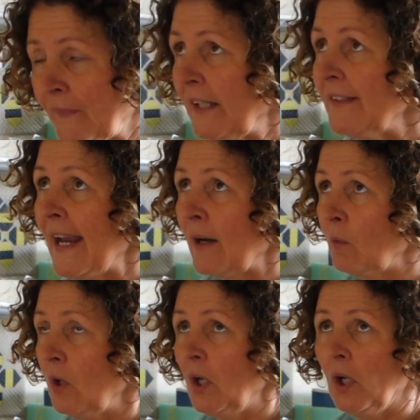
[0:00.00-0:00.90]

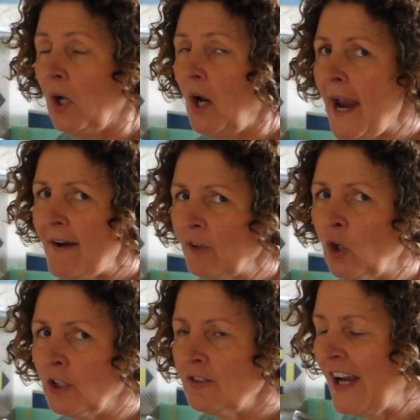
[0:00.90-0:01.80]
Now I haven't
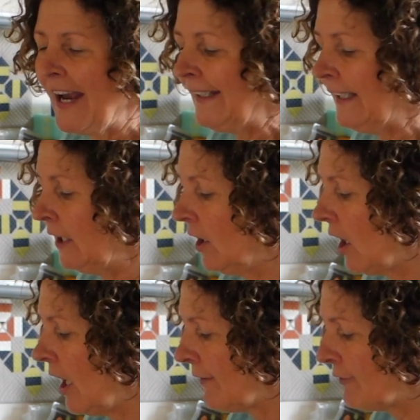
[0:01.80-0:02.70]
got a day,
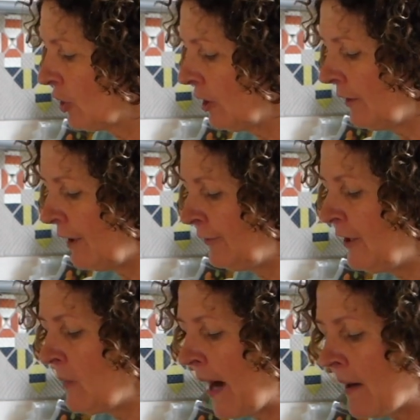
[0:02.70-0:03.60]
I've got a
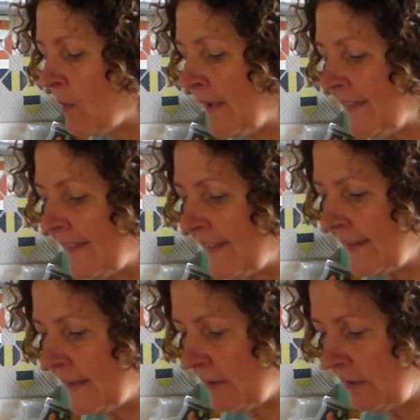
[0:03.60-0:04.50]
few
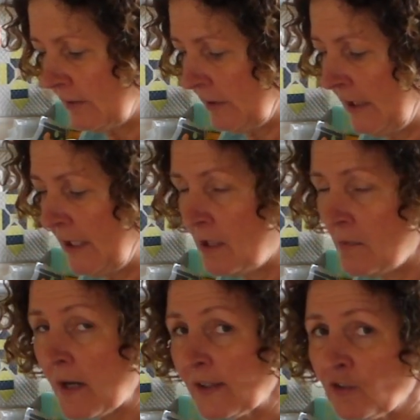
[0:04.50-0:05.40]
hours in and
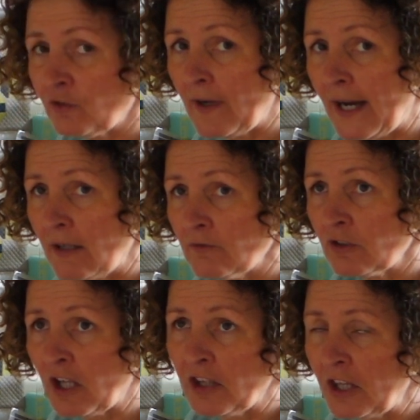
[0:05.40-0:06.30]
amongst
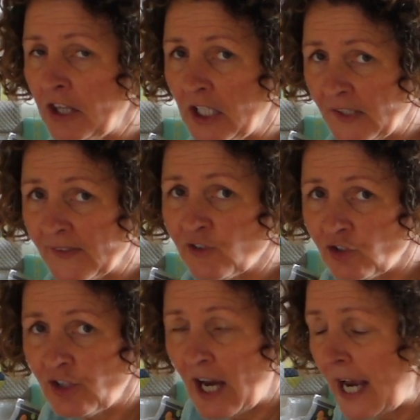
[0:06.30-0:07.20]
around other things
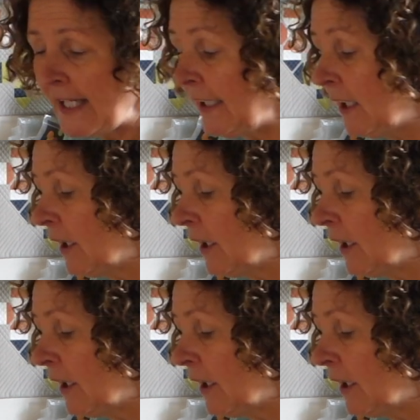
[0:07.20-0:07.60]
today,